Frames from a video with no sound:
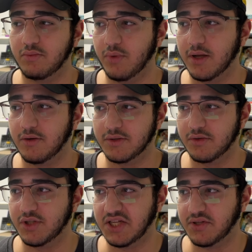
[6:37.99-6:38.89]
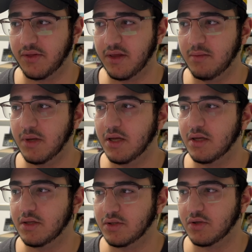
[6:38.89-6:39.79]
We can also change the theme.
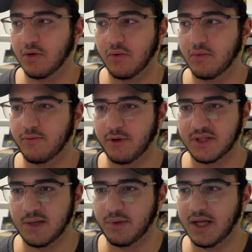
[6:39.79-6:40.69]
So for example,